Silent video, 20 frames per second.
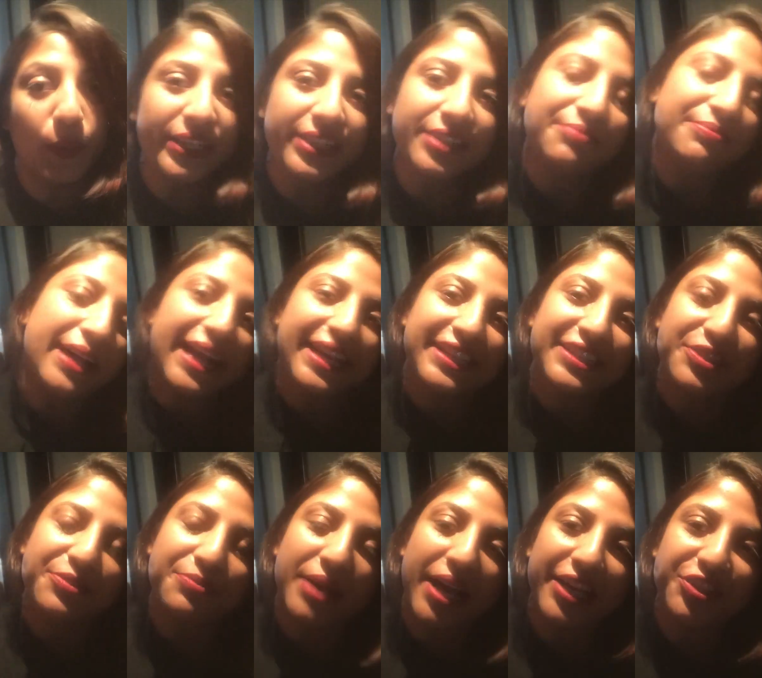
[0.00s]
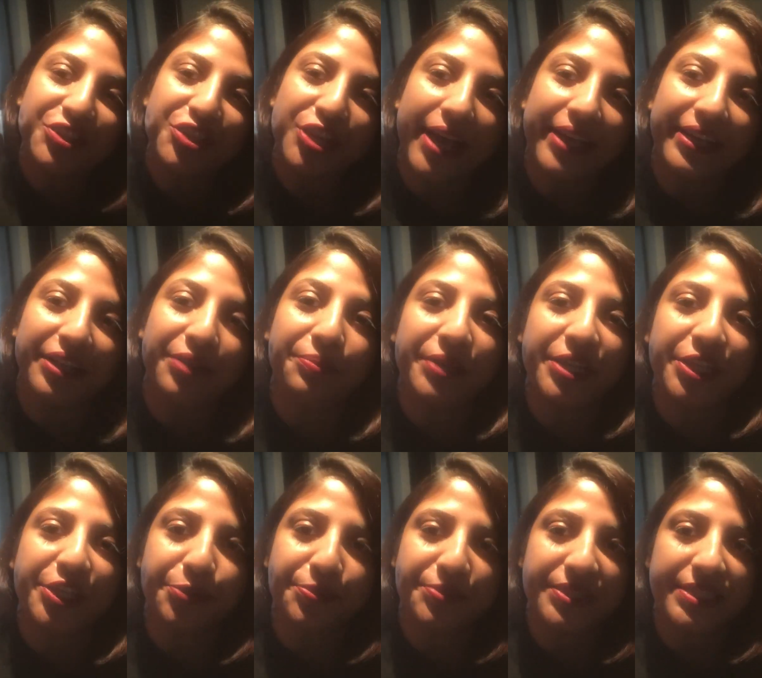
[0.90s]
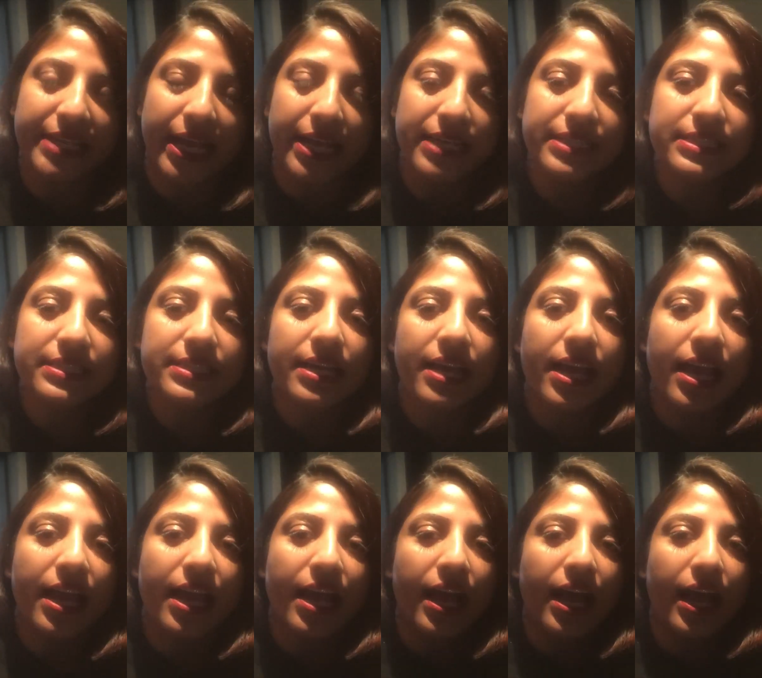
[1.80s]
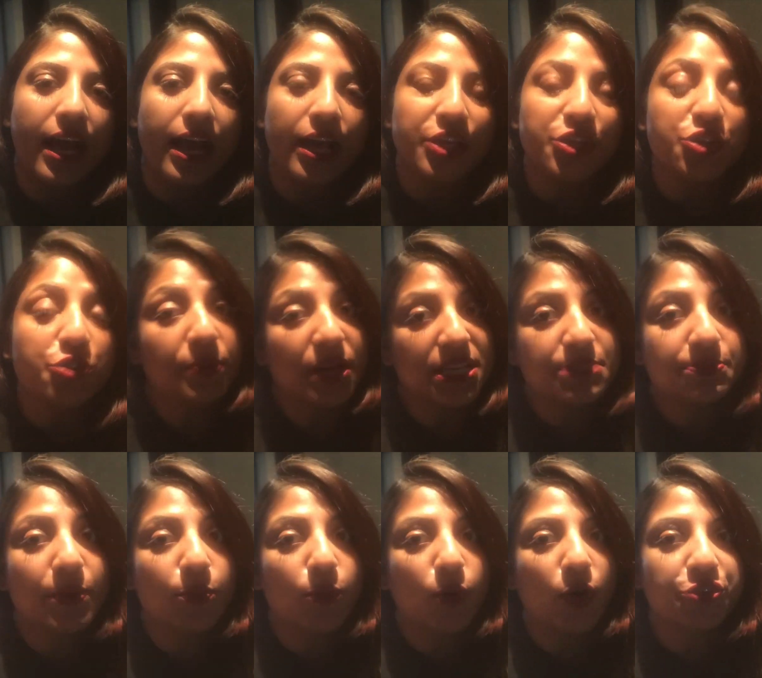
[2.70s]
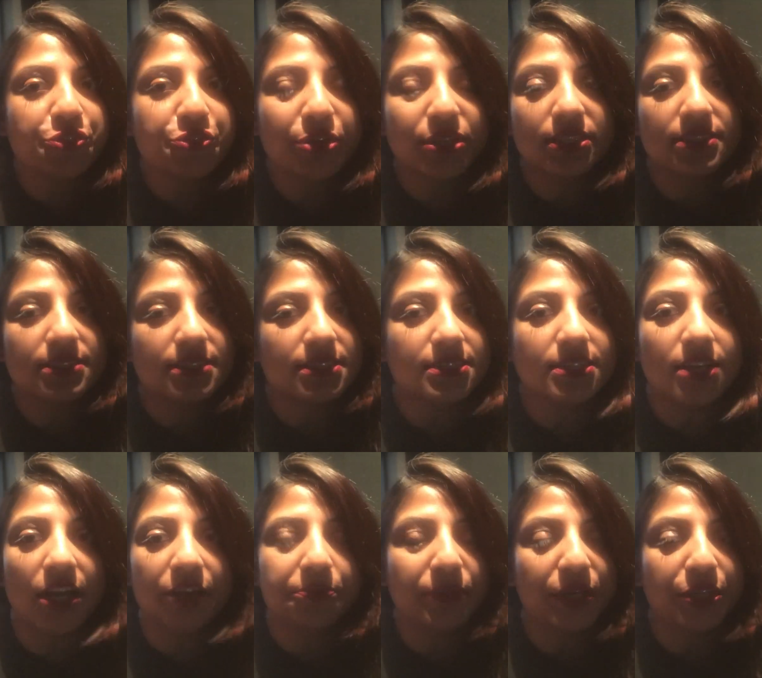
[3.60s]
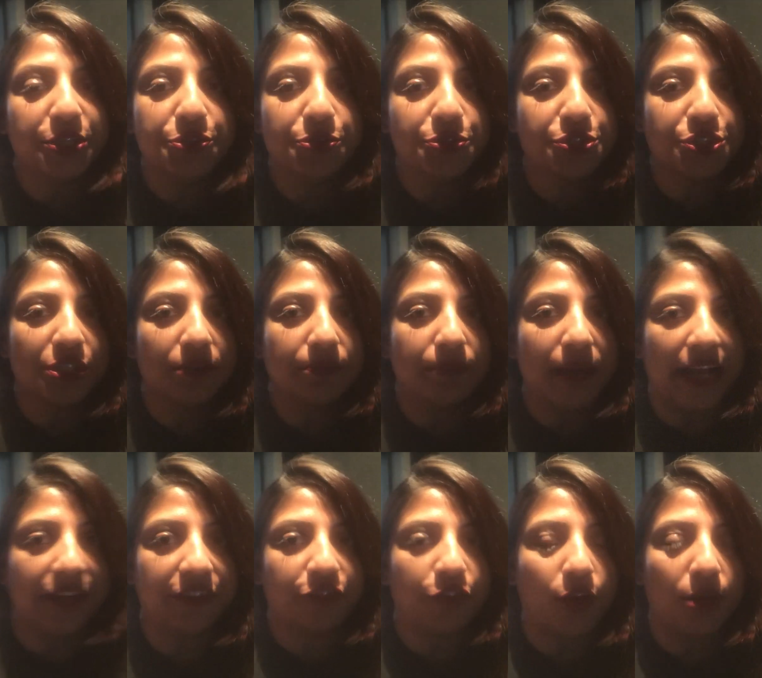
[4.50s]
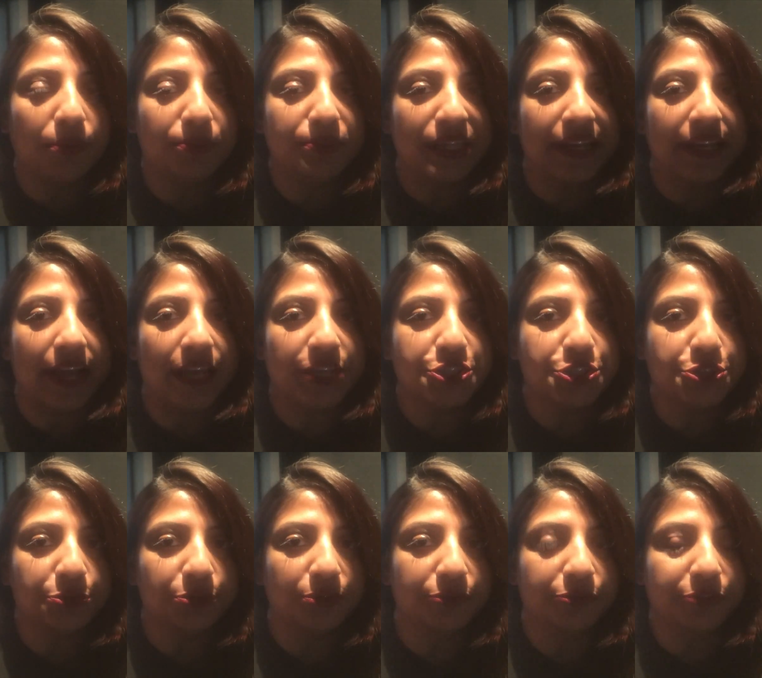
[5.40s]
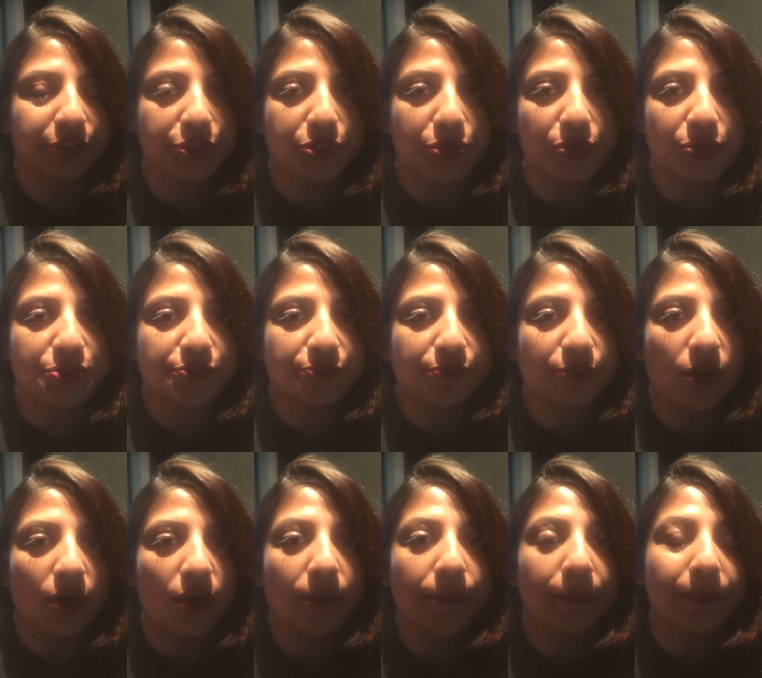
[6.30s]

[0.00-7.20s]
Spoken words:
Welcome back to my channel, Be Obsessed. You must be wondering, this is not my usual backdrop that I shoot videos for.